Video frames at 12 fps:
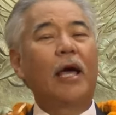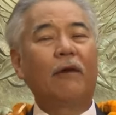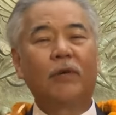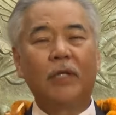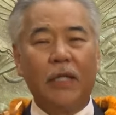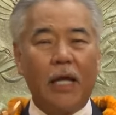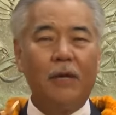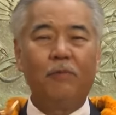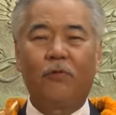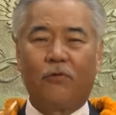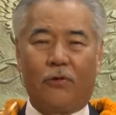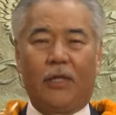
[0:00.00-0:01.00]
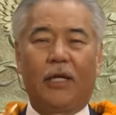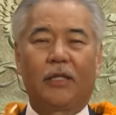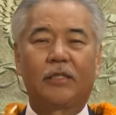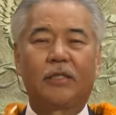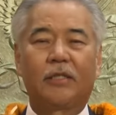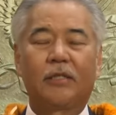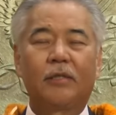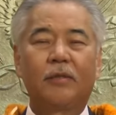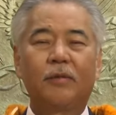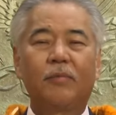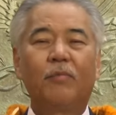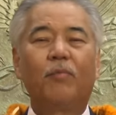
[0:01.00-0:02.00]
we have a name for this,
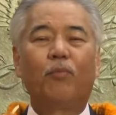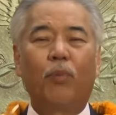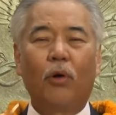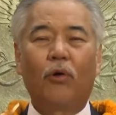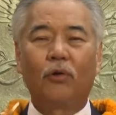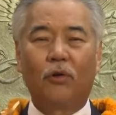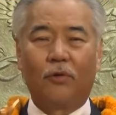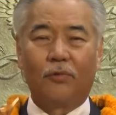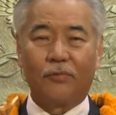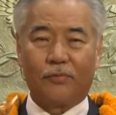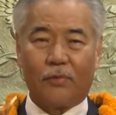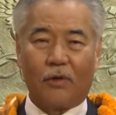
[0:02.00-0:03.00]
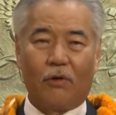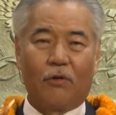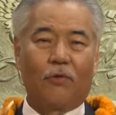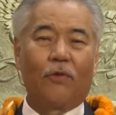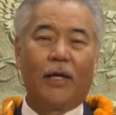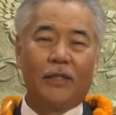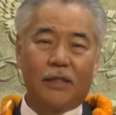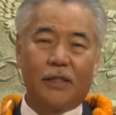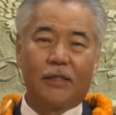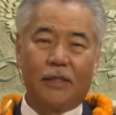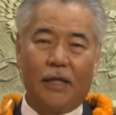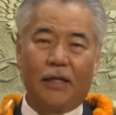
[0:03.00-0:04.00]
pono, or
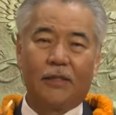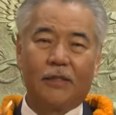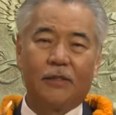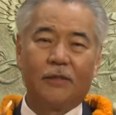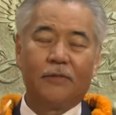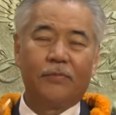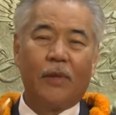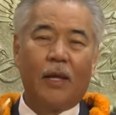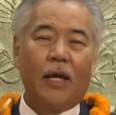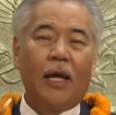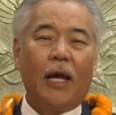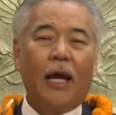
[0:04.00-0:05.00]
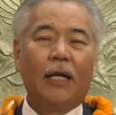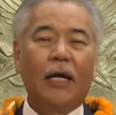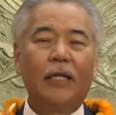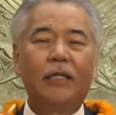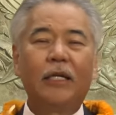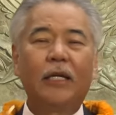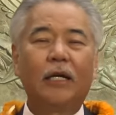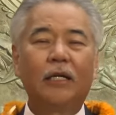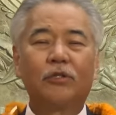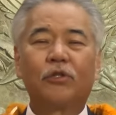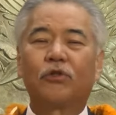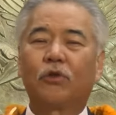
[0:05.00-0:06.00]
righteousness, an
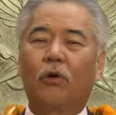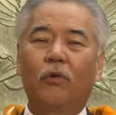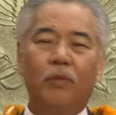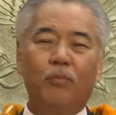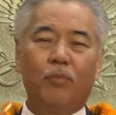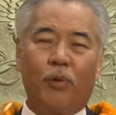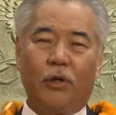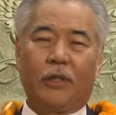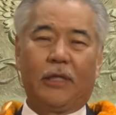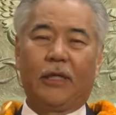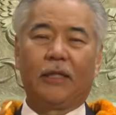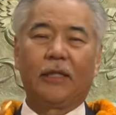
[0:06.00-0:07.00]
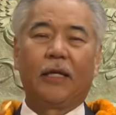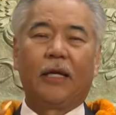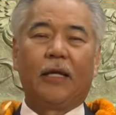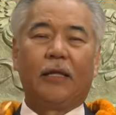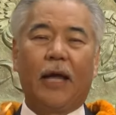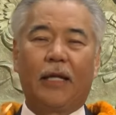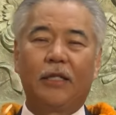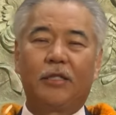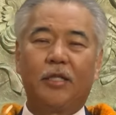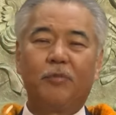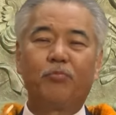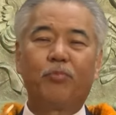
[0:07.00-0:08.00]
idea so important that
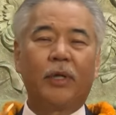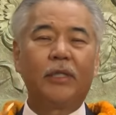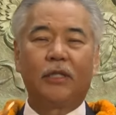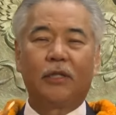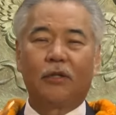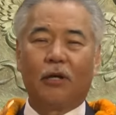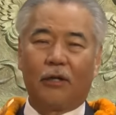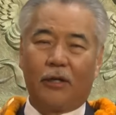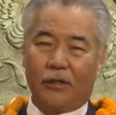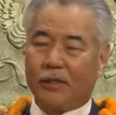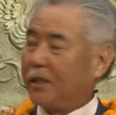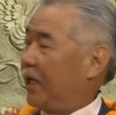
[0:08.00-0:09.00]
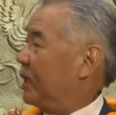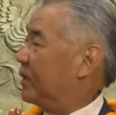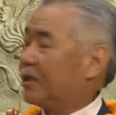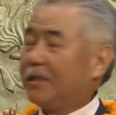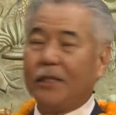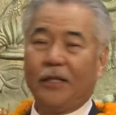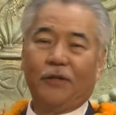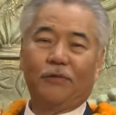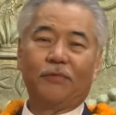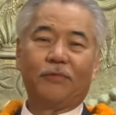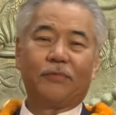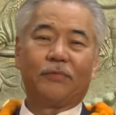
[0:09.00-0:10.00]
it's imprinted on our state seal.